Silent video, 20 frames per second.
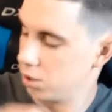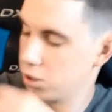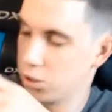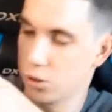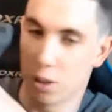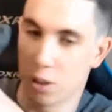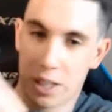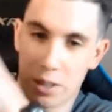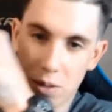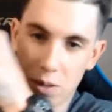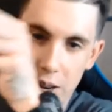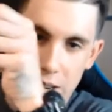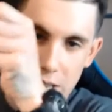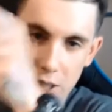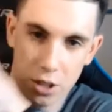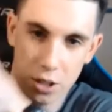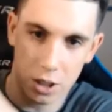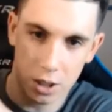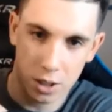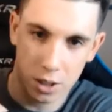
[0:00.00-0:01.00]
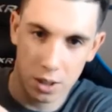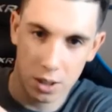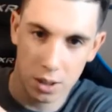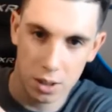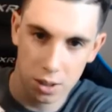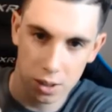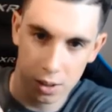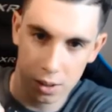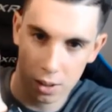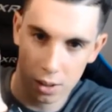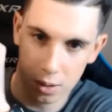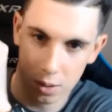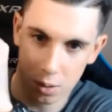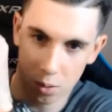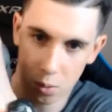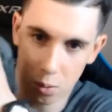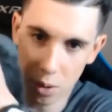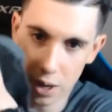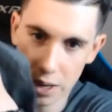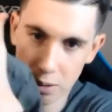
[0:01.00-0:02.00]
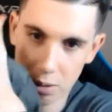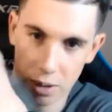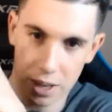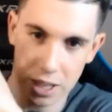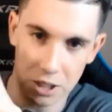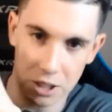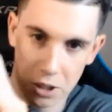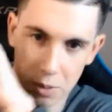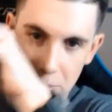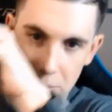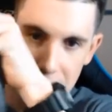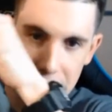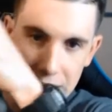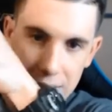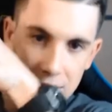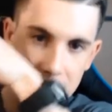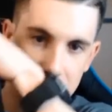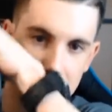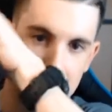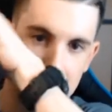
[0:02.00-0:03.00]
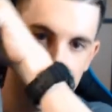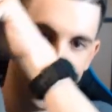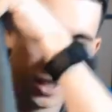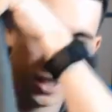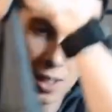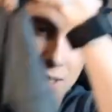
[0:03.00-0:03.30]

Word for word: Green Ranger, White Ranger mix.